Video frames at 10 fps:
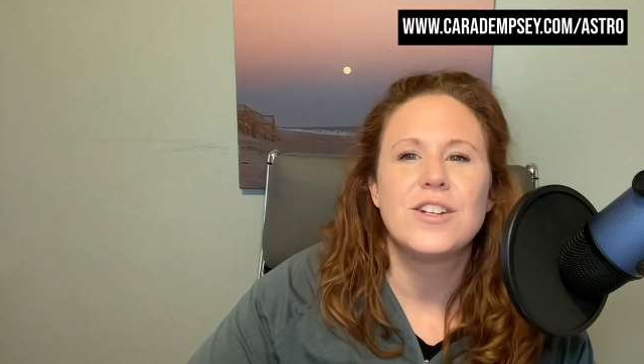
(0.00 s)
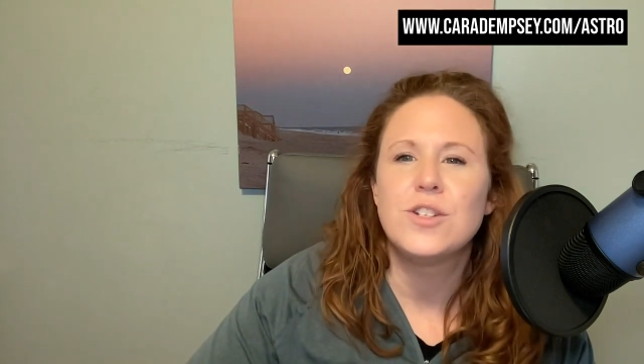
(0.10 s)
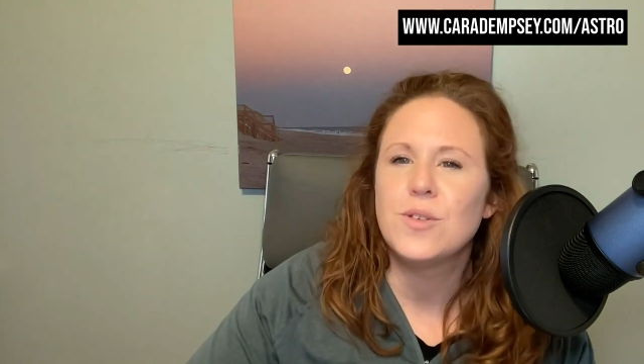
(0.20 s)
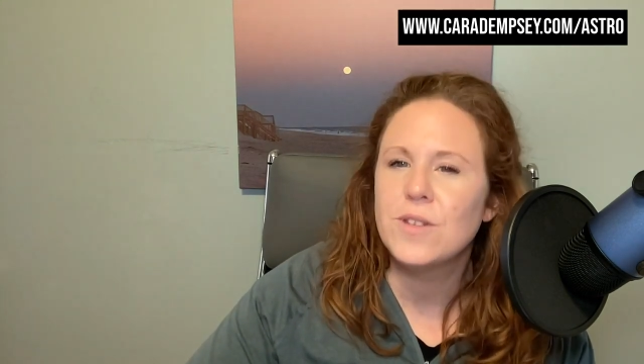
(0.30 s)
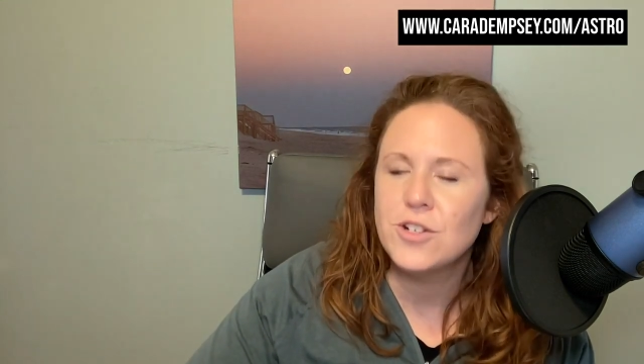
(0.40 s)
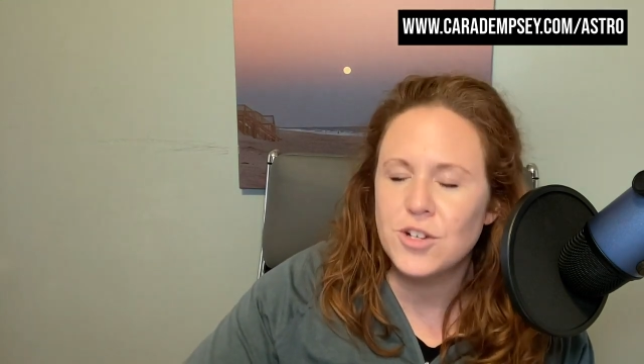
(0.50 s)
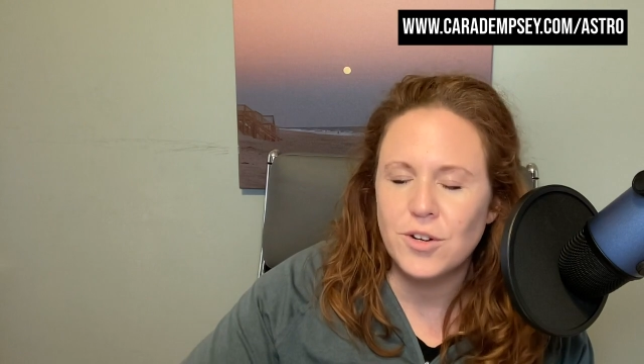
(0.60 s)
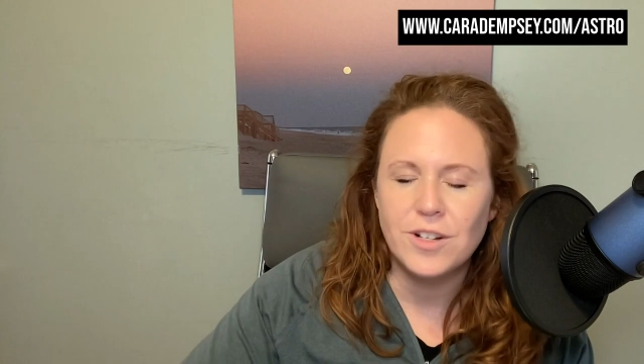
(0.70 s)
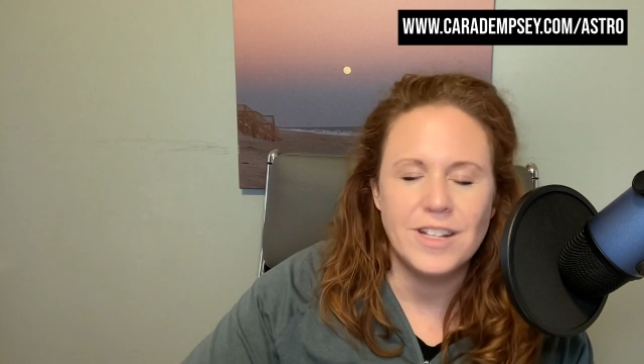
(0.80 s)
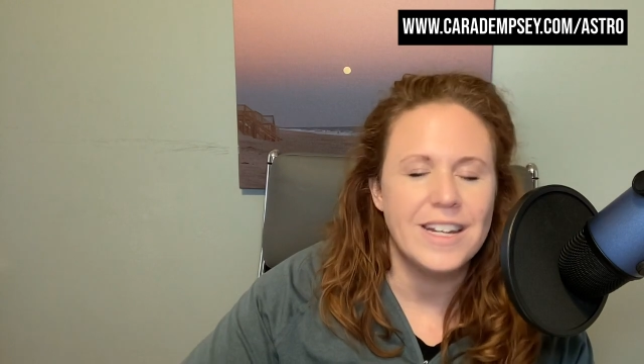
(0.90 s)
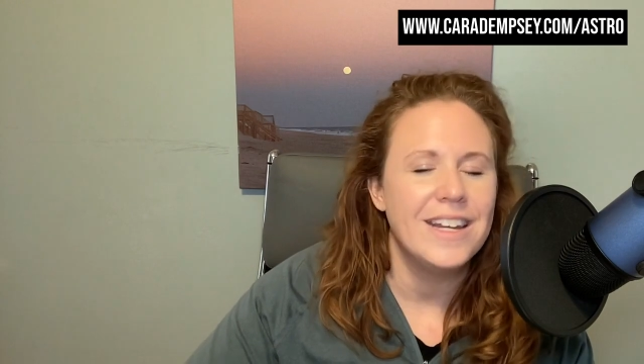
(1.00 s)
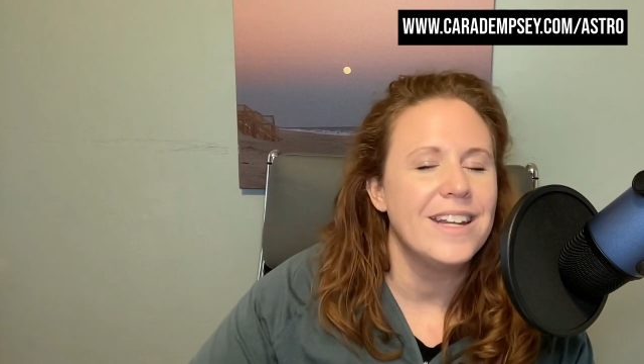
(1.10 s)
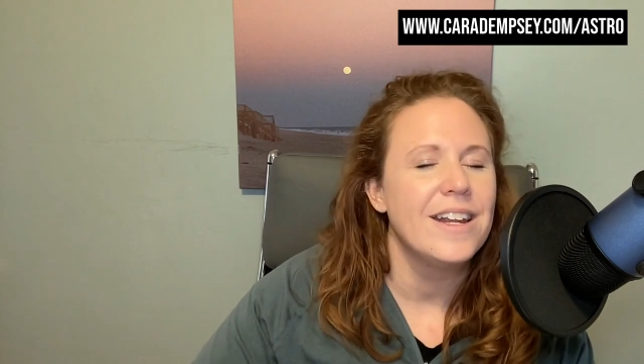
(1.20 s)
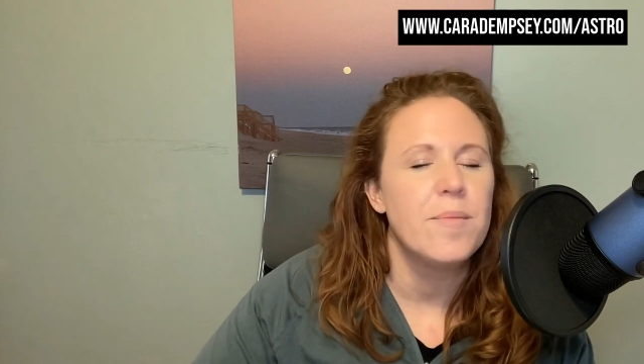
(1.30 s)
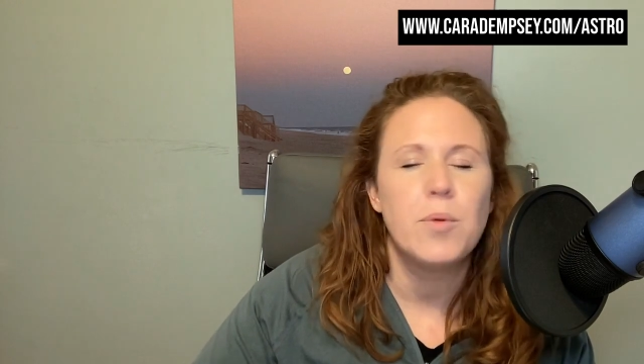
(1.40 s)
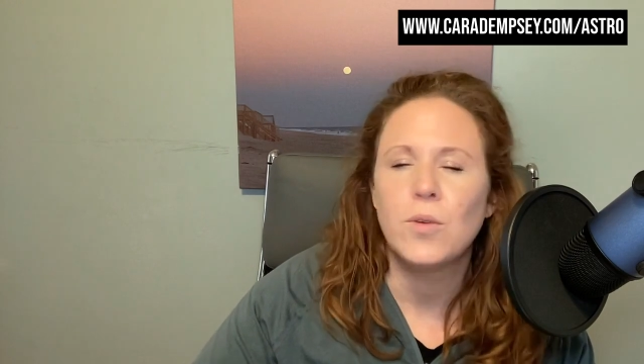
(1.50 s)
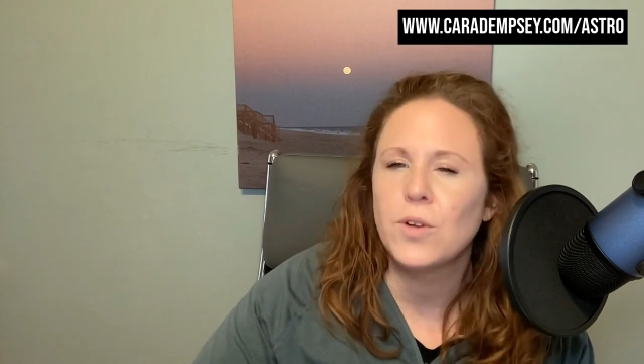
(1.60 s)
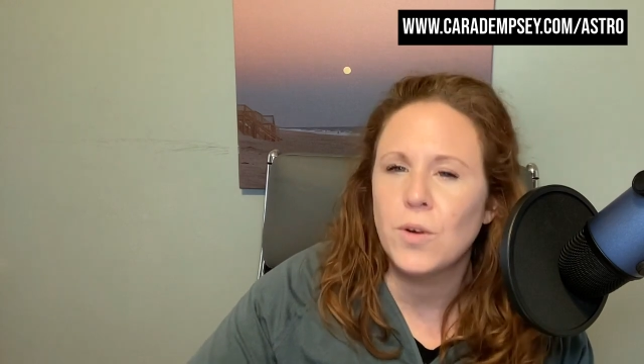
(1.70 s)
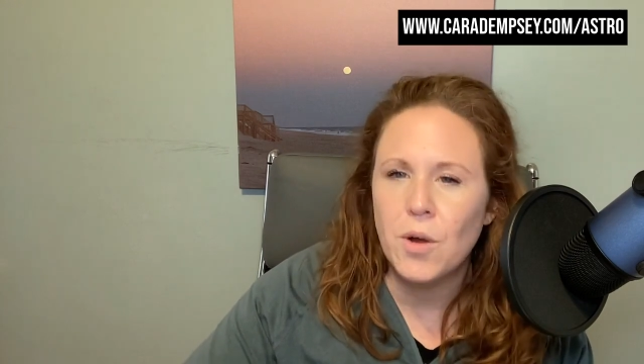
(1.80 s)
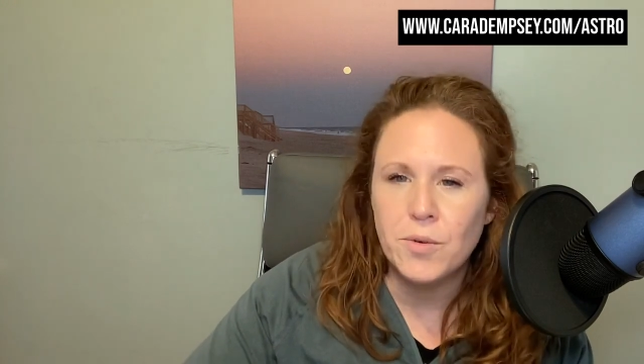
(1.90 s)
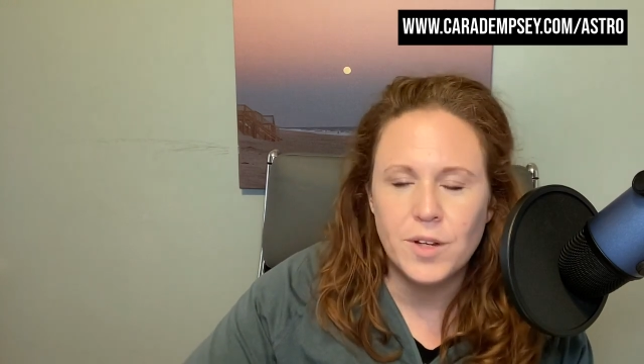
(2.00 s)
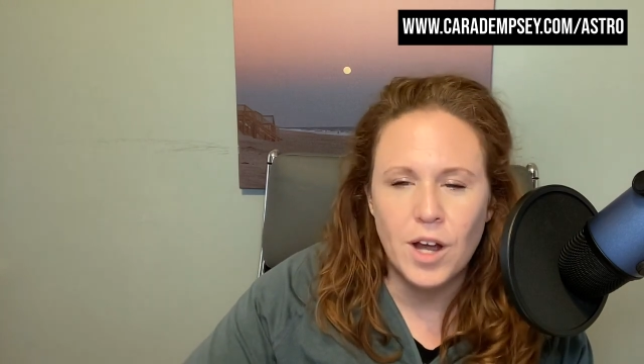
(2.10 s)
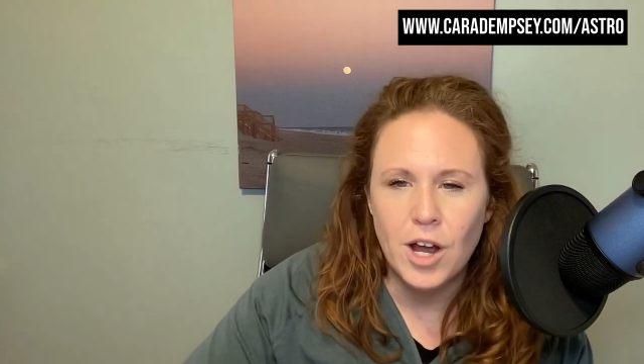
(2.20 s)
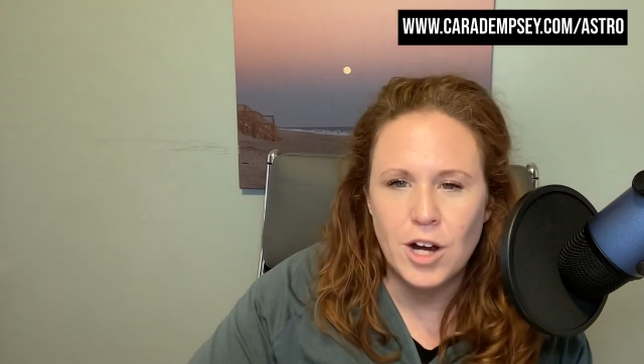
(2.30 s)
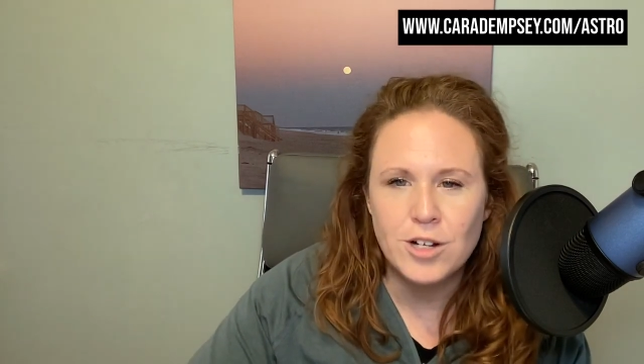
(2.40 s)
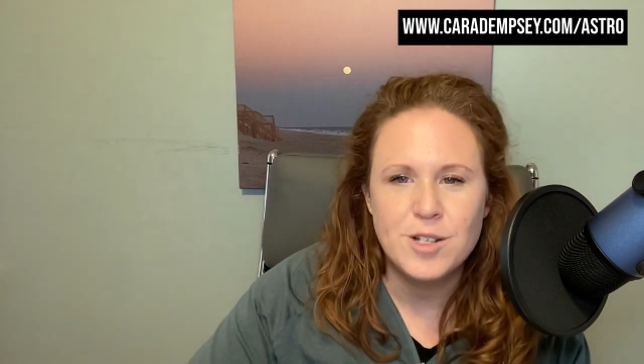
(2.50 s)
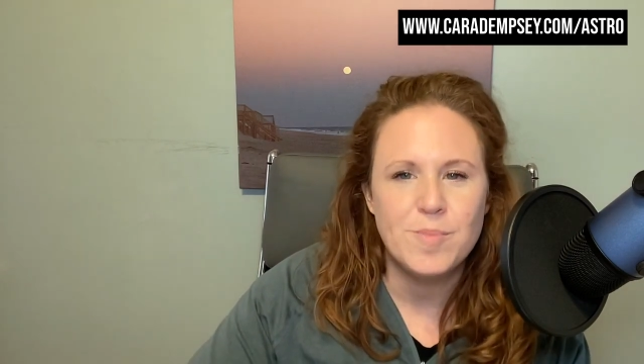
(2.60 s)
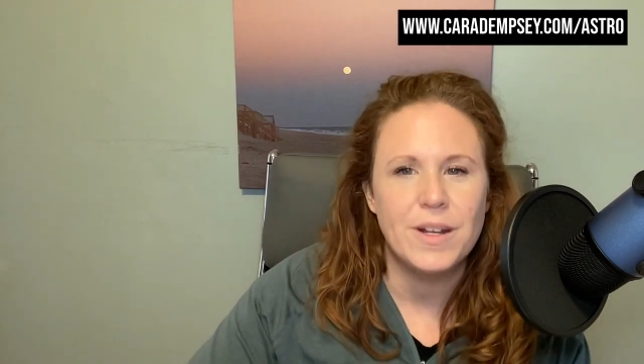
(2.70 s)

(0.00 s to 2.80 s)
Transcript: do the journaling, pull your own cards.